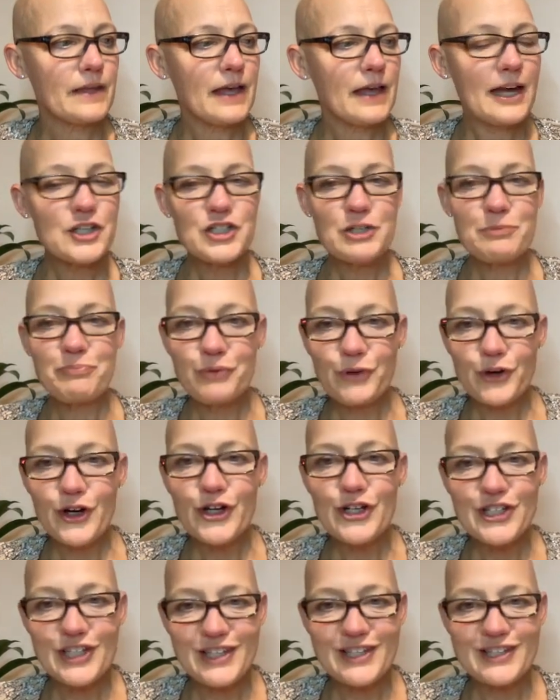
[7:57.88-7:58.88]
actually
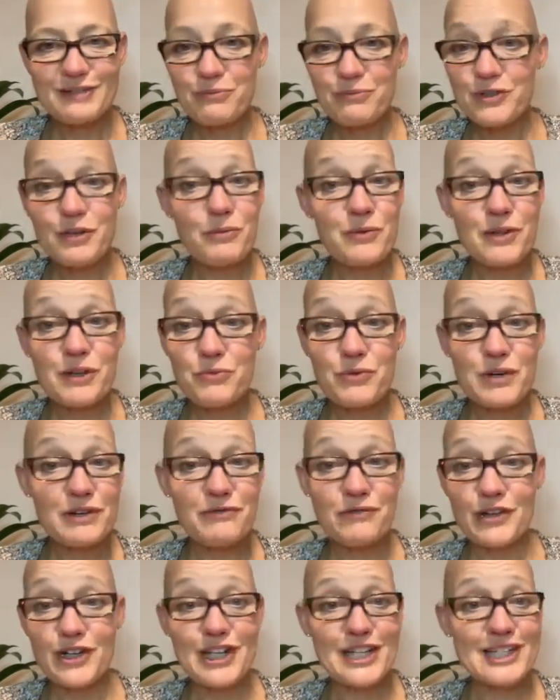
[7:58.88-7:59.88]
prior to this something really
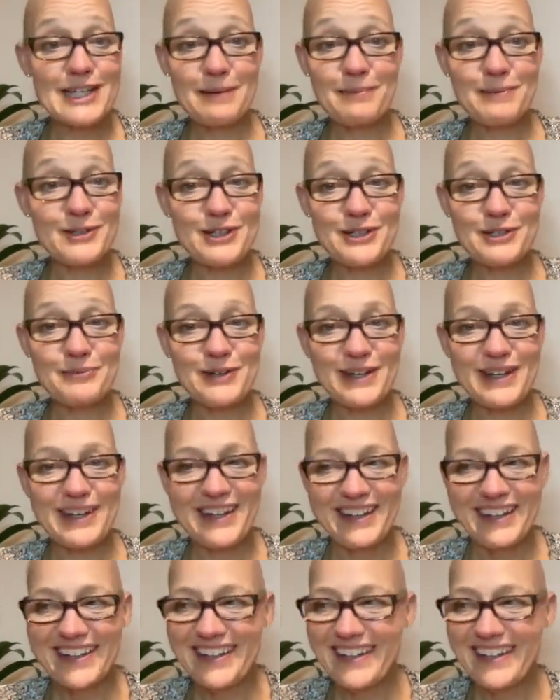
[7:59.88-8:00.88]
freaky's happened this week